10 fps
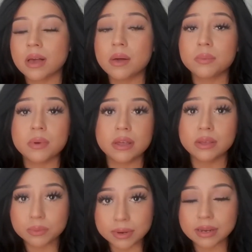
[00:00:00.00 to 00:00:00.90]
I'll probably
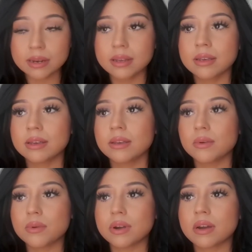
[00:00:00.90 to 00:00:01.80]
read,
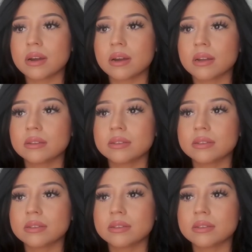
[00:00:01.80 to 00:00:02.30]
or